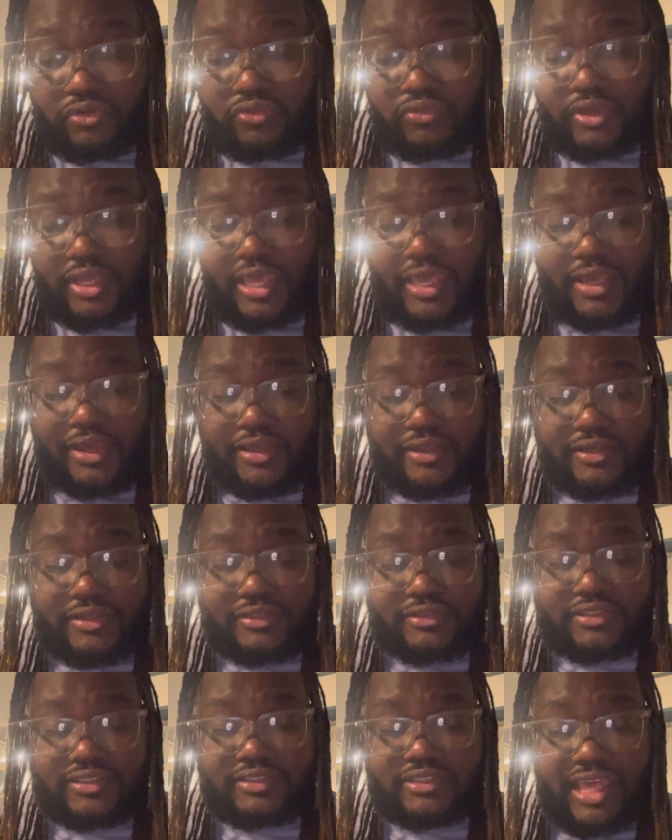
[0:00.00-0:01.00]
and
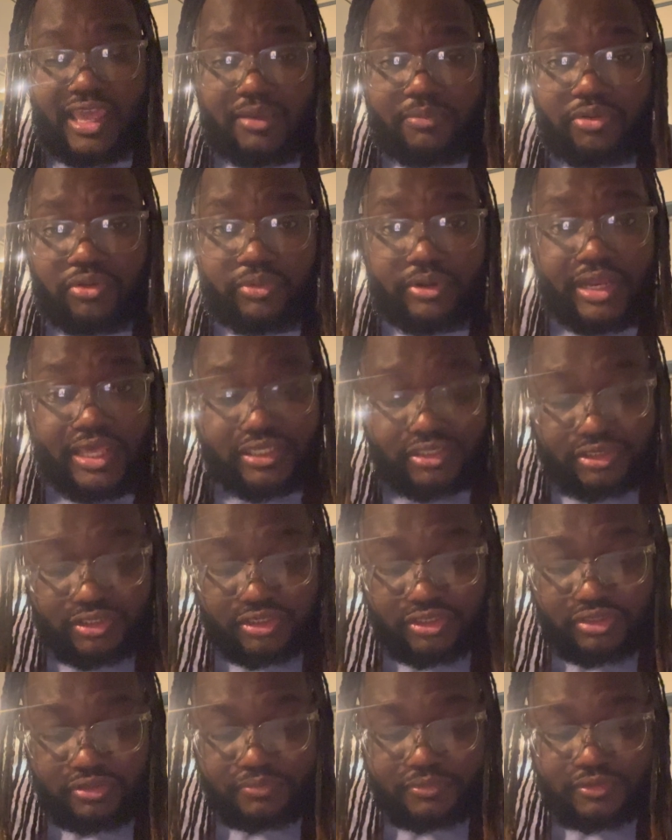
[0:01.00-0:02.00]
unstable
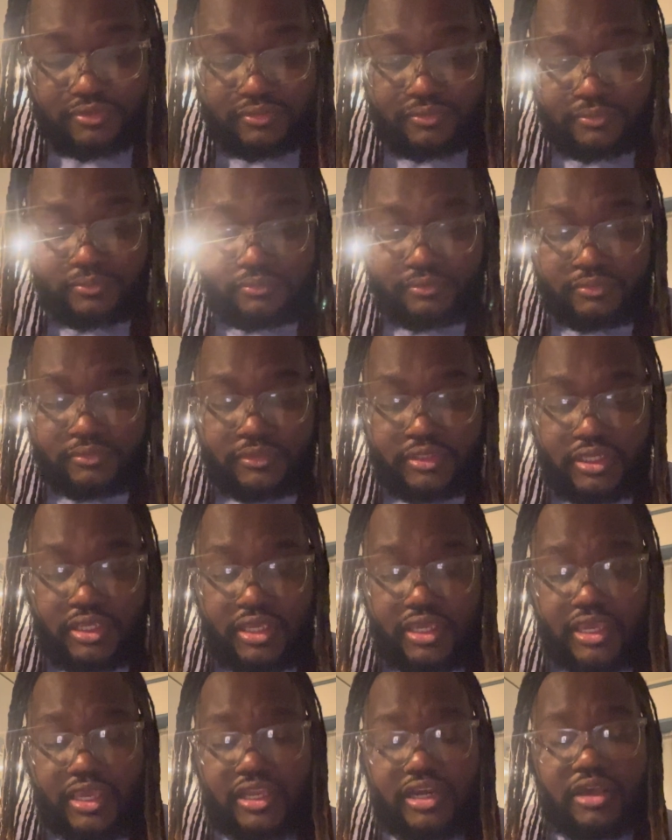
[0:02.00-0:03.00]
relationships.
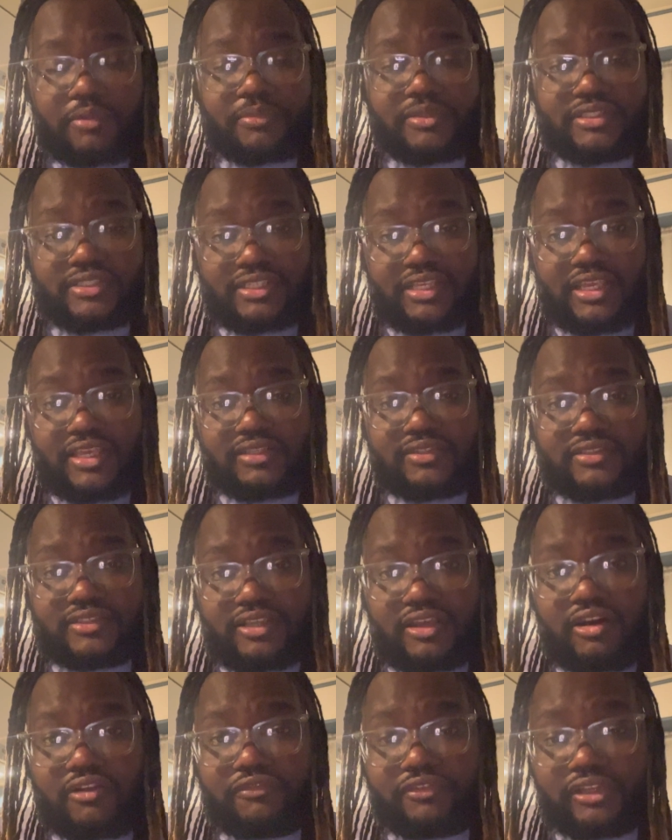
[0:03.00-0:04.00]
And number 10,
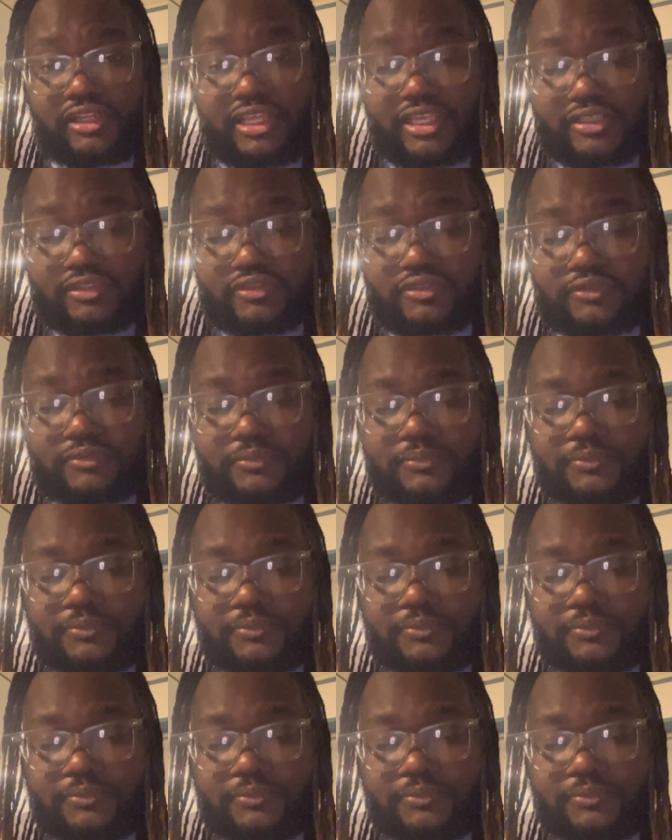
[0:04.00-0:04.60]
settle for less.